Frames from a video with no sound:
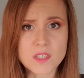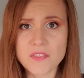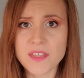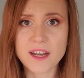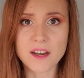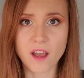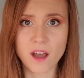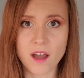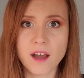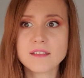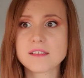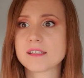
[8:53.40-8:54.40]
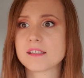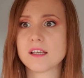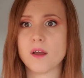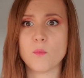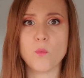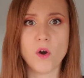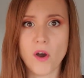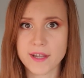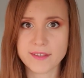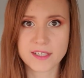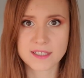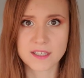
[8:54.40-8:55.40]
that it hurts. Why
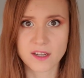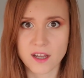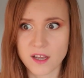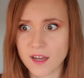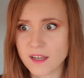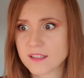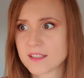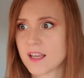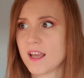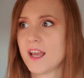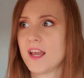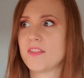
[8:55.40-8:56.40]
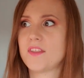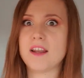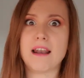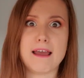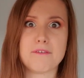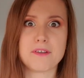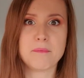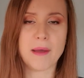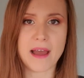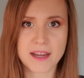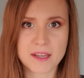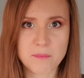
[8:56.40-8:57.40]
does it hurt? They laughing
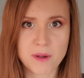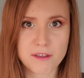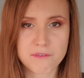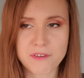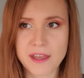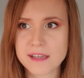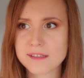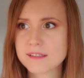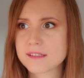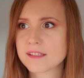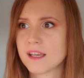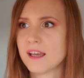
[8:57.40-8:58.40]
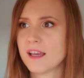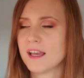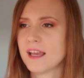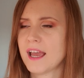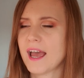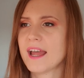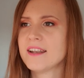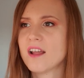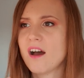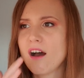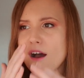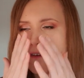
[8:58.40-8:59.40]
back in my face. And
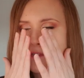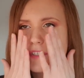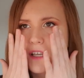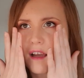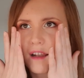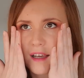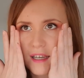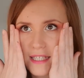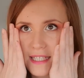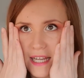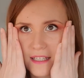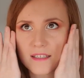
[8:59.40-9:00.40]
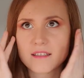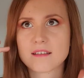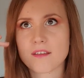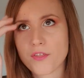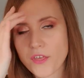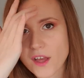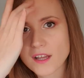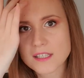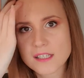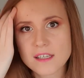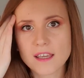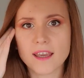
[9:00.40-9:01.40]
after, like I said,
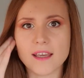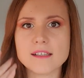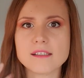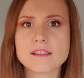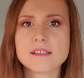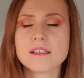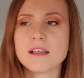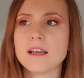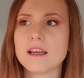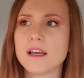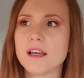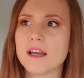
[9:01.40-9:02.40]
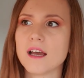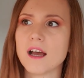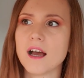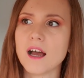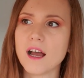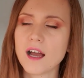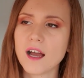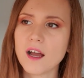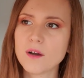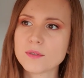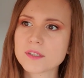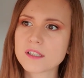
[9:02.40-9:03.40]
30 years,
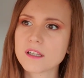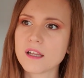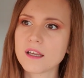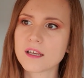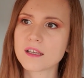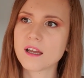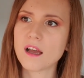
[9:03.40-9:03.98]
I was like,